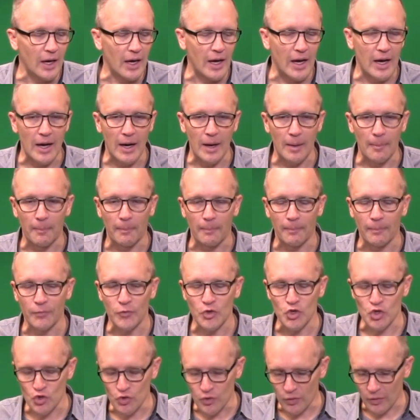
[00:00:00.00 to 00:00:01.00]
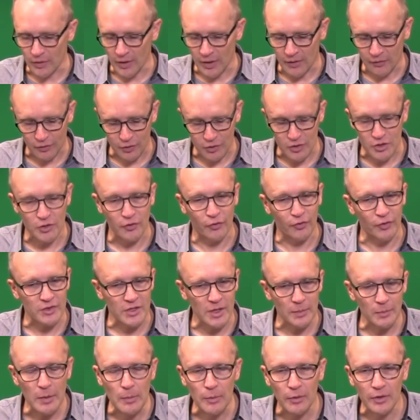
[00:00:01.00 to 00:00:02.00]
So for
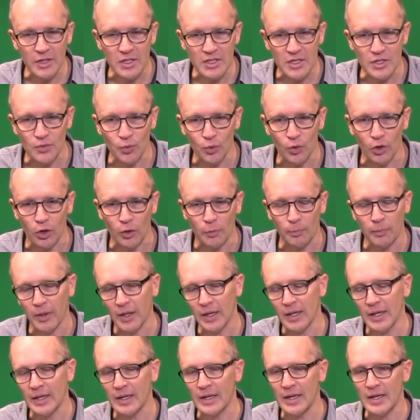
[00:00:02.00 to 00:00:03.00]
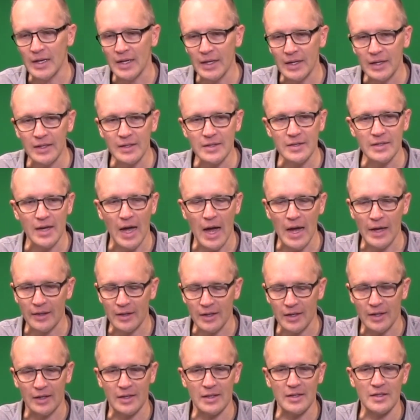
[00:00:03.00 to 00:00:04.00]
some people this is work, but I
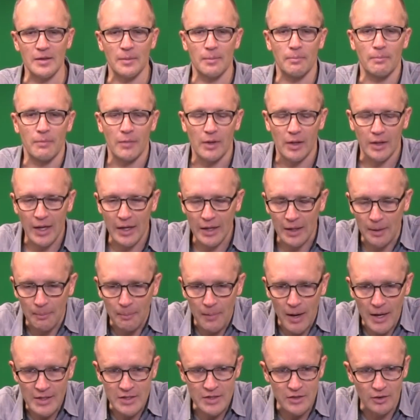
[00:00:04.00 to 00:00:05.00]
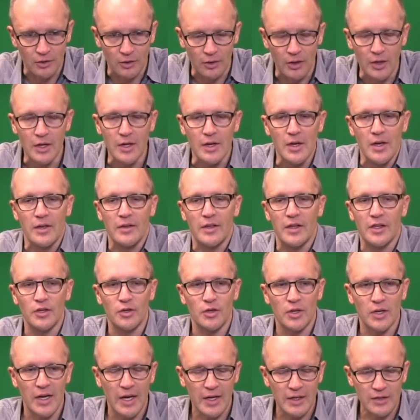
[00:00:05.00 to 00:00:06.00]
think it is like a muscle that
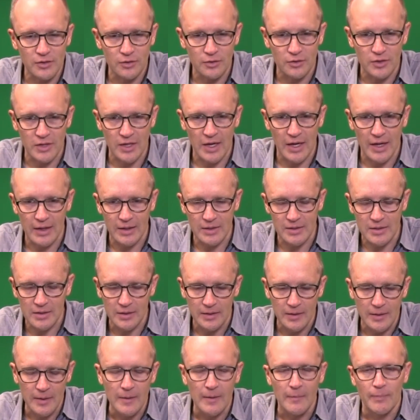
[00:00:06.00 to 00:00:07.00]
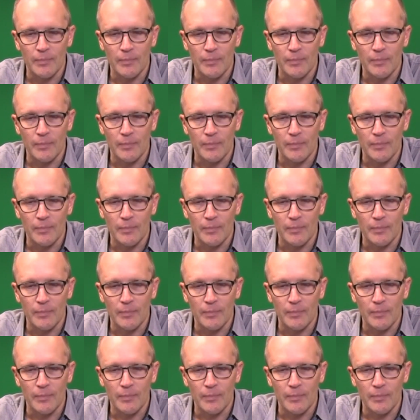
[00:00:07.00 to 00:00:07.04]
you can exercise,